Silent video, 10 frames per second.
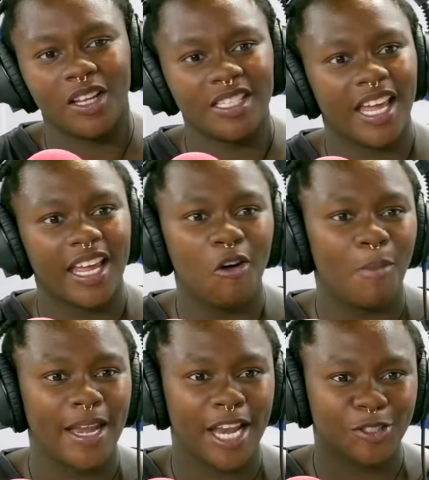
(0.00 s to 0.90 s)
people are
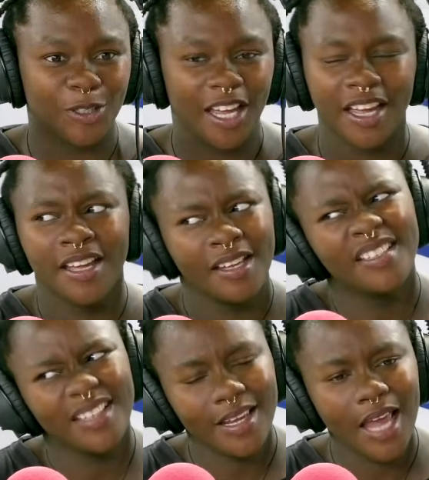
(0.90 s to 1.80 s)
saying, "Oh, my natural hair."
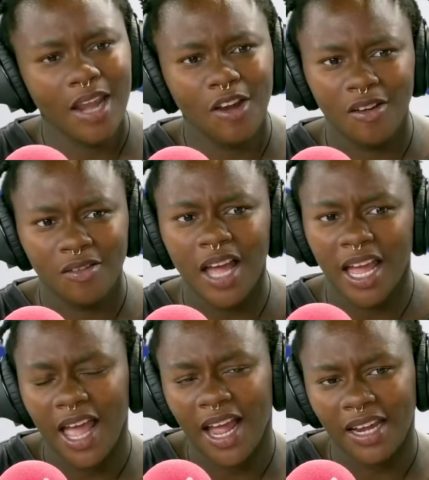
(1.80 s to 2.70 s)
Like,
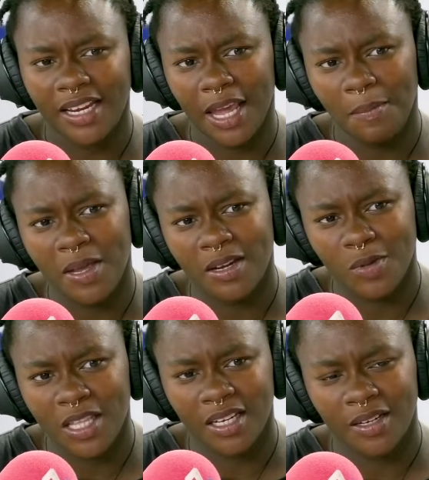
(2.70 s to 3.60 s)
I kind of came
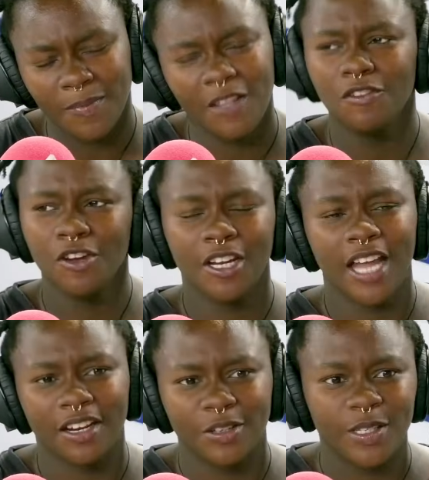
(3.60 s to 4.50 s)
in with it. Even
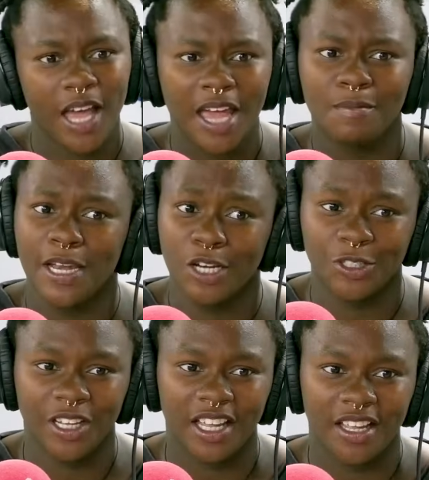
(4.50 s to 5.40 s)
on Idols, I had my
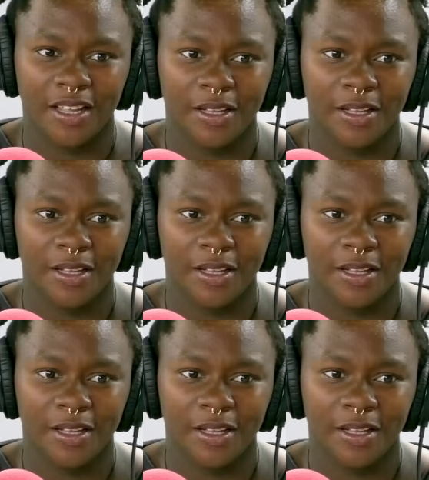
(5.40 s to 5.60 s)
natural hair.